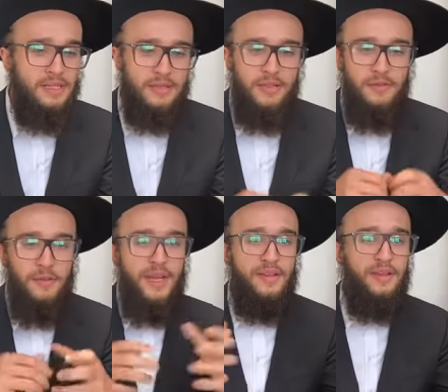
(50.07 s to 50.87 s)
just a few
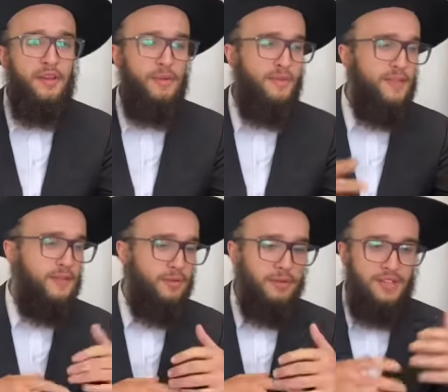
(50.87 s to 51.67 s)
weeks ago we
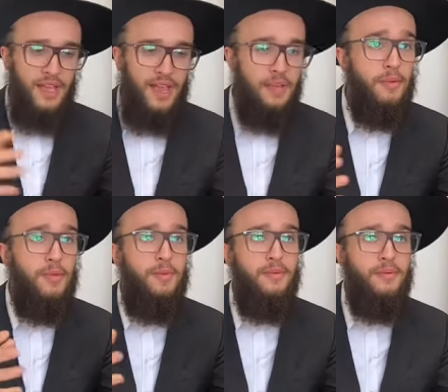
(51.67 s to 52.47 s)
finished Rosh Hashanah and Yom
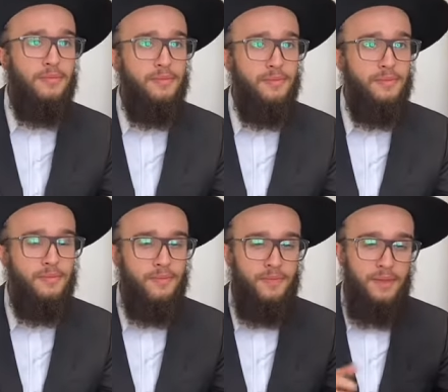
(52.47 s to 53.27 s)
Kippur,
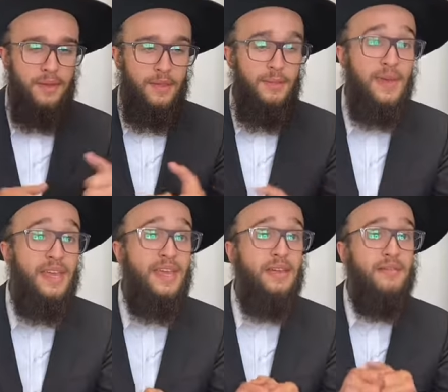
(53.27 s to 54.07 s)
the
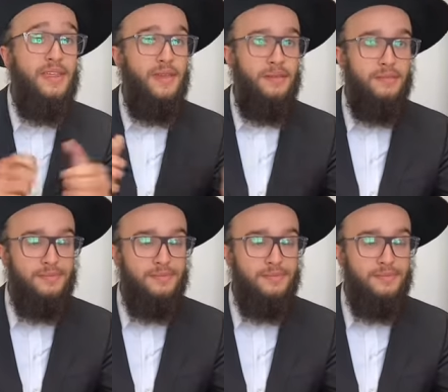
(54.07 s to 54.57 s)
beginning of the year.